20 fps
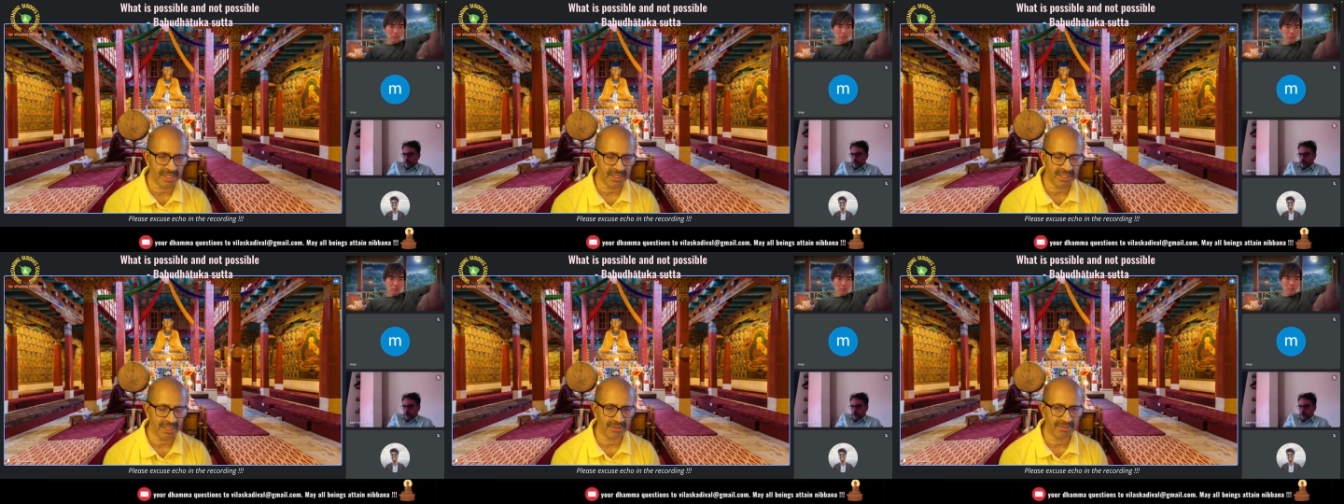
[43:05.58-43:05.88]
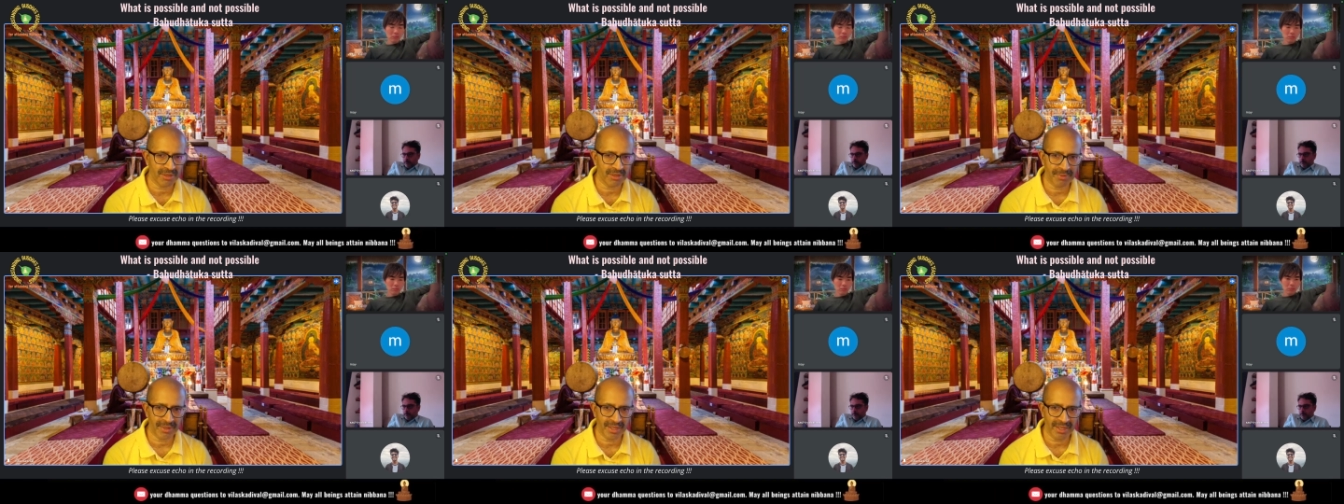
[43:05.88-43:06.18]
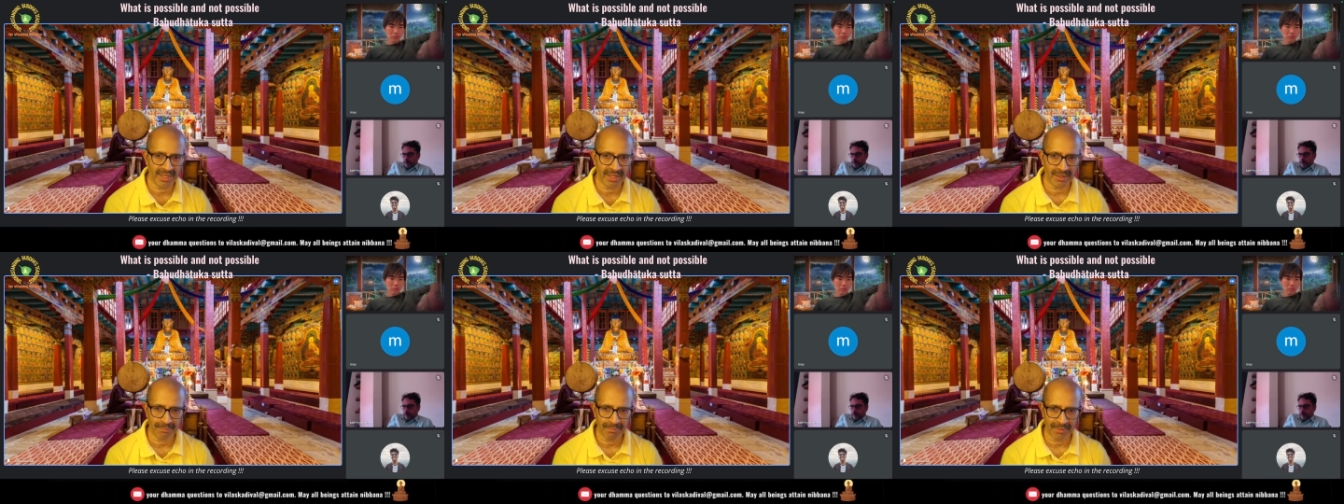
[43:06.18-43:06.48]
will bring
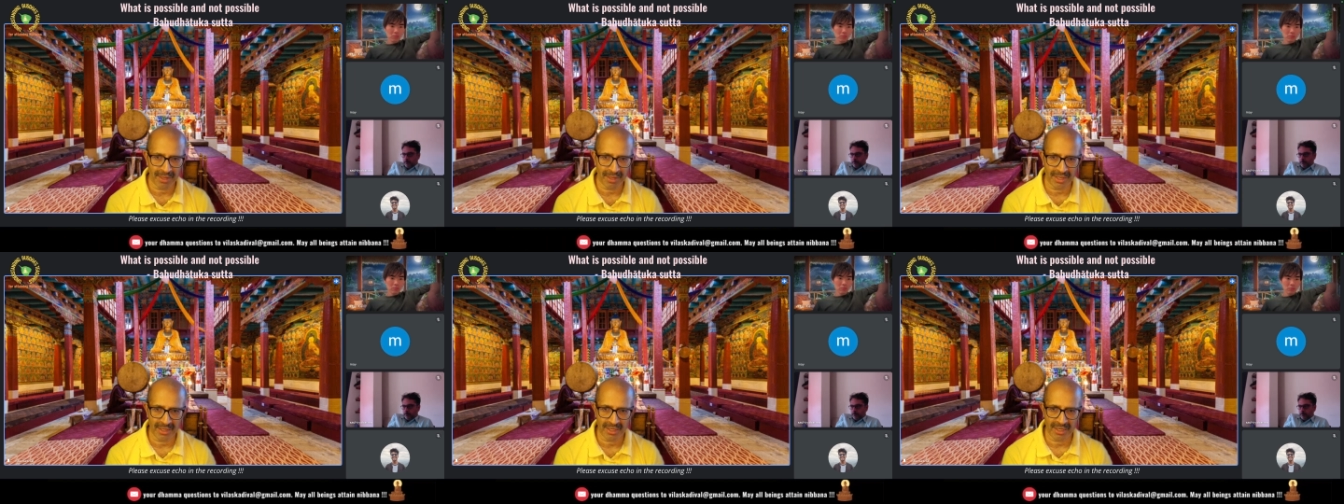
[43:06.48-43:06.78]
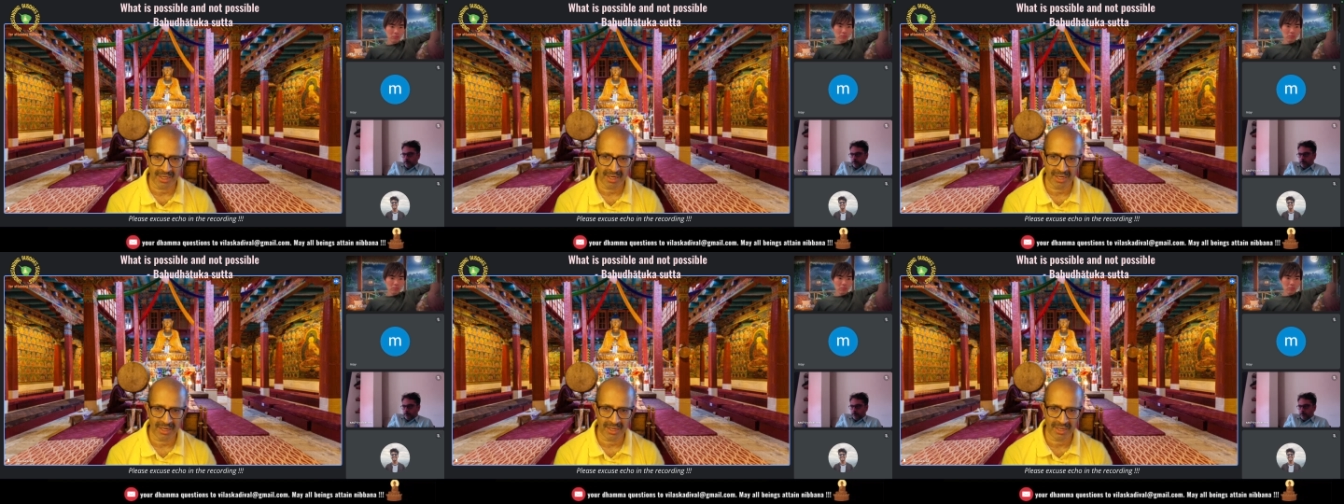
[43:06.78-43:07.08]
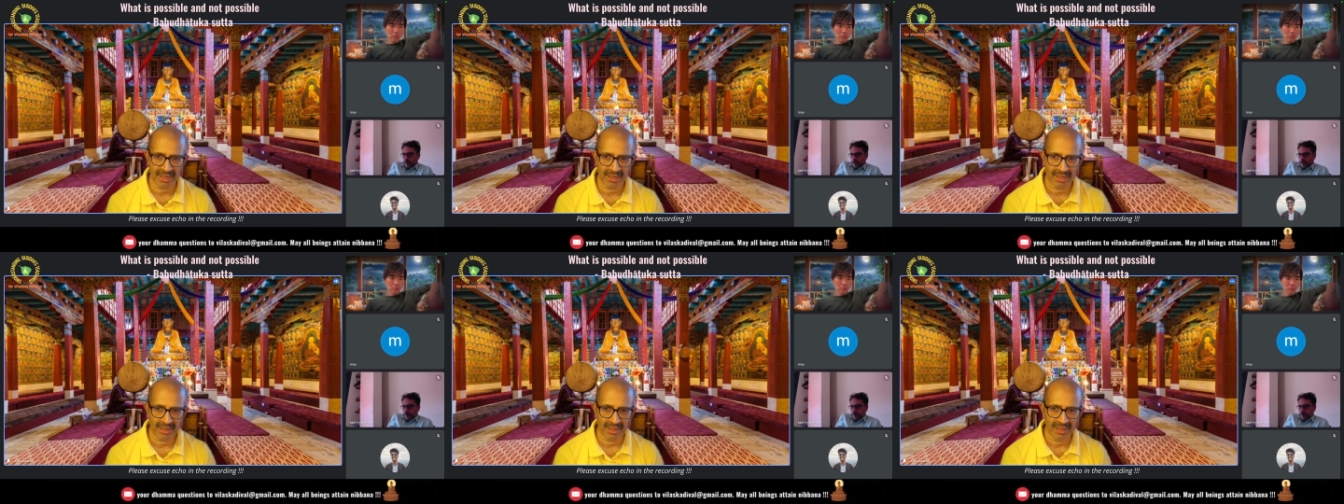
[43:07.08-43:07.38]
in pain,
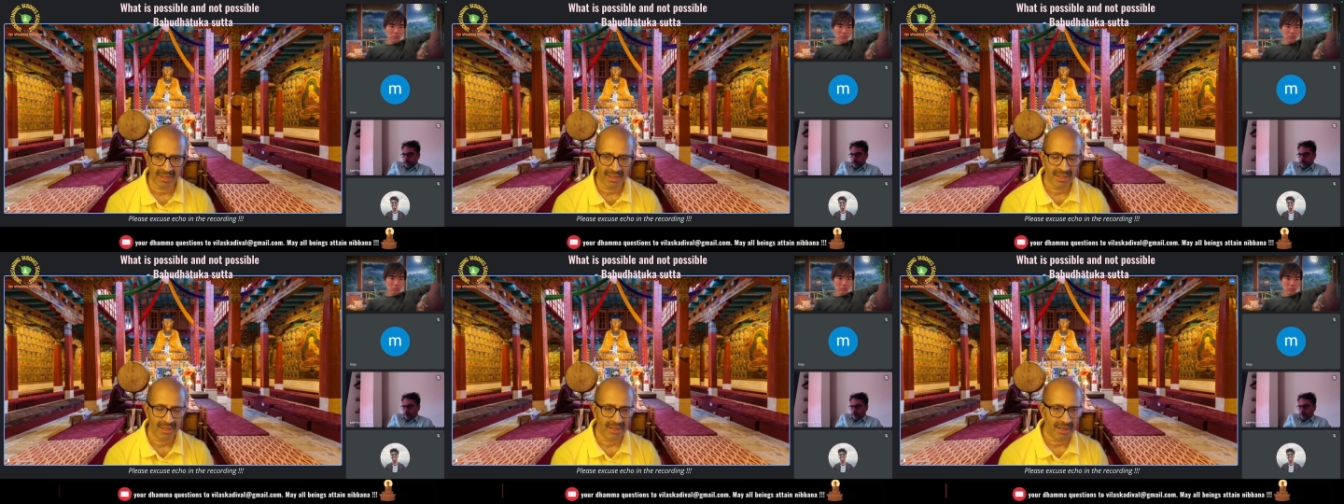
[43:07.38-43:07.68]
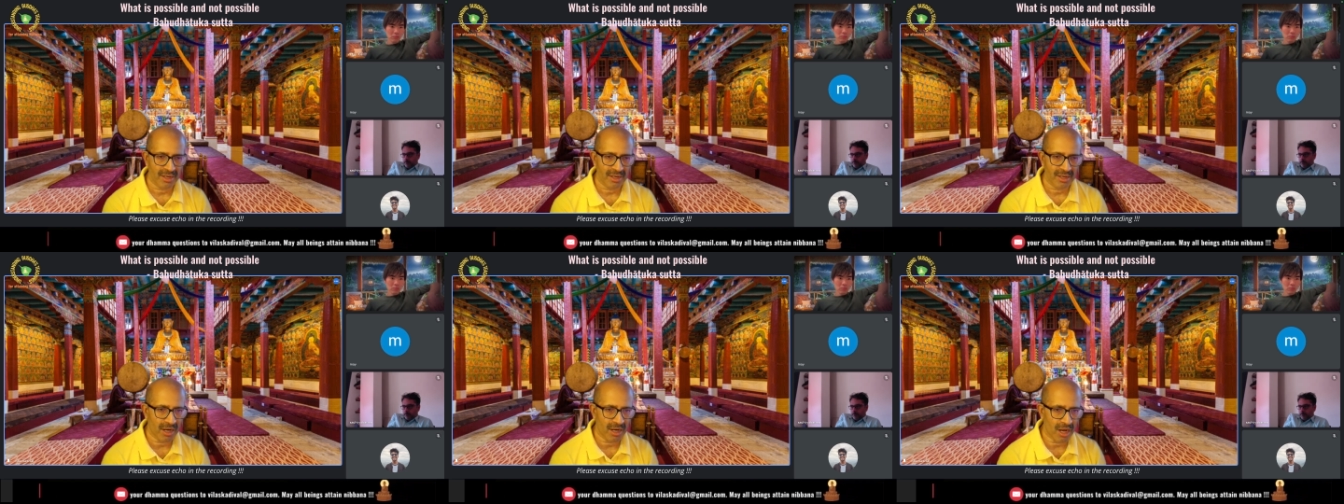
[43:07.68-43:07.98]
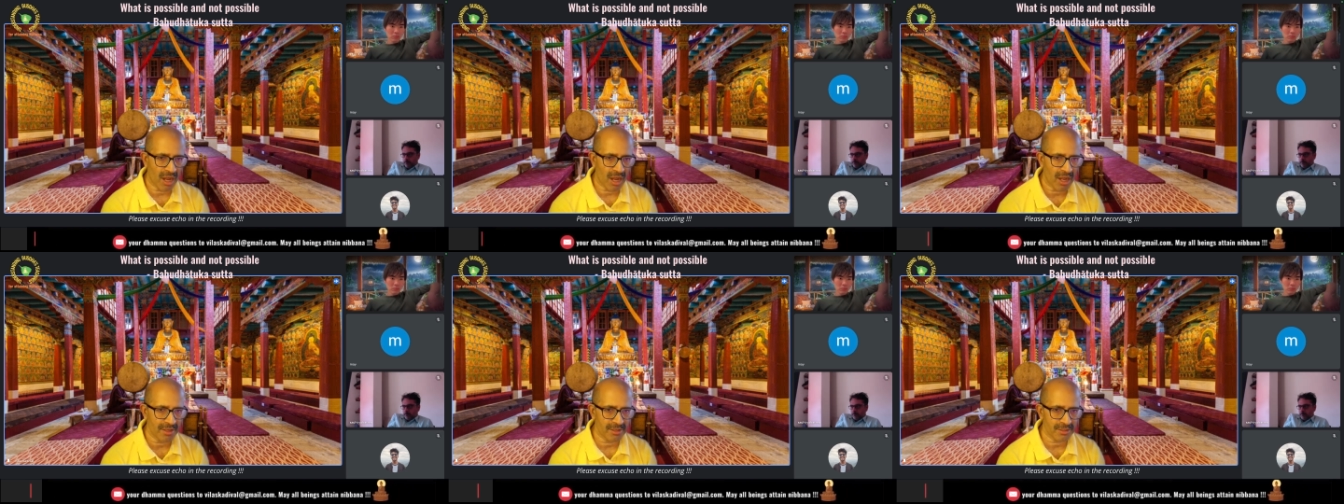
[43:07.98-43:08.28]
and
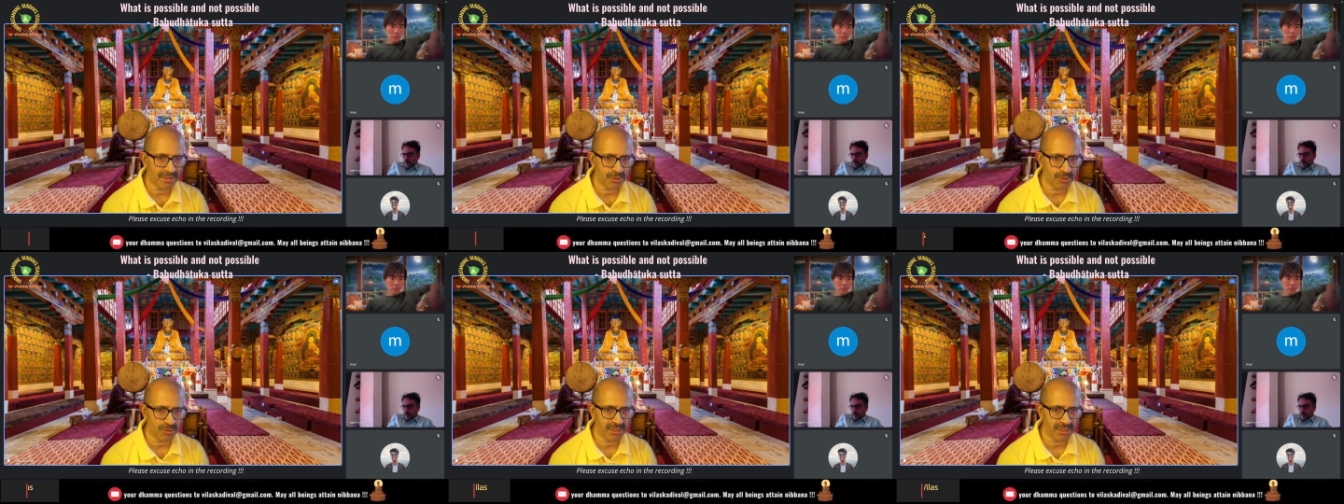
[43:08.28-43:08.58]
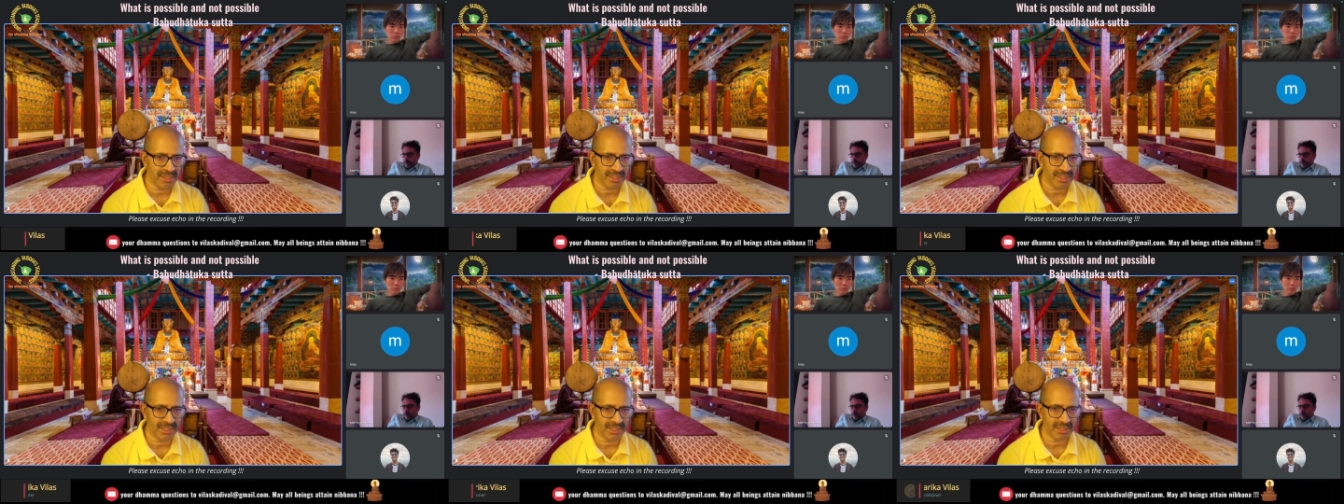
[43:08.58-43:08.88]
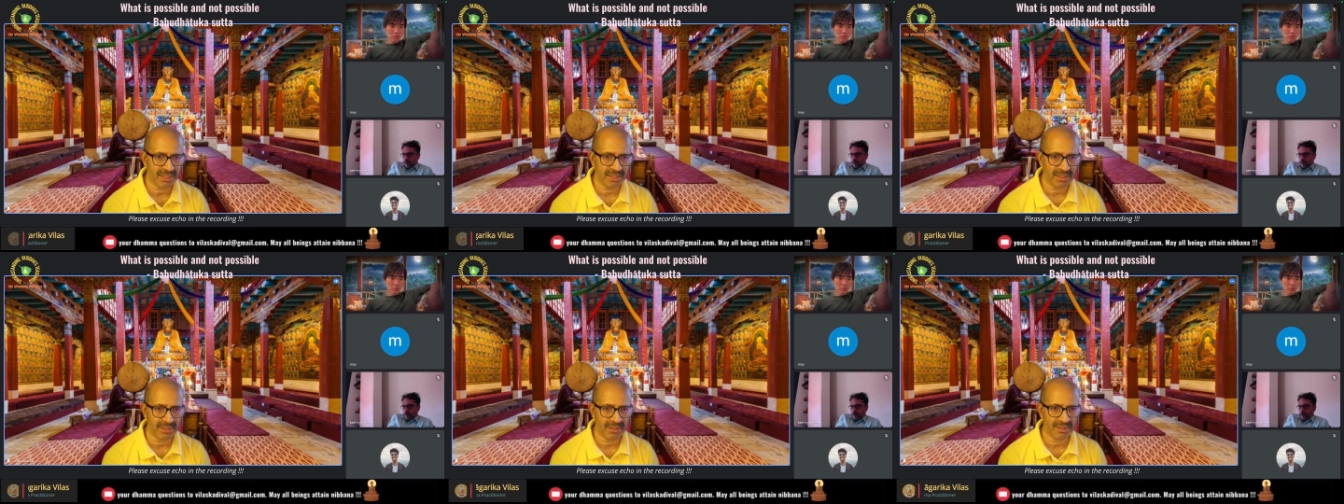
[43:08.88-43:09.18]
Kaya
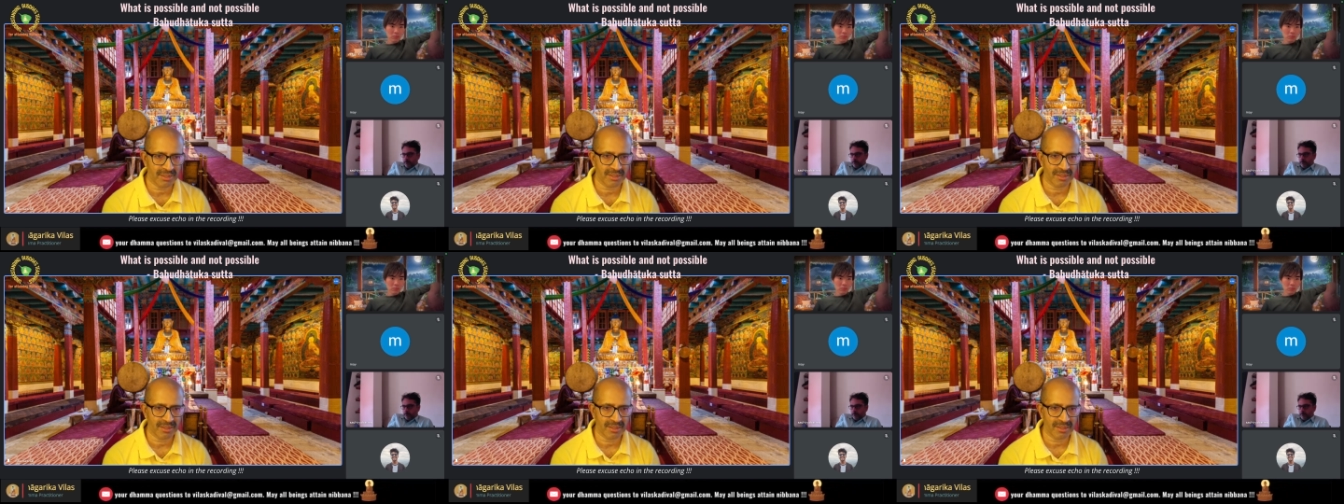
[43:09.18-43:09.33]
Succharita,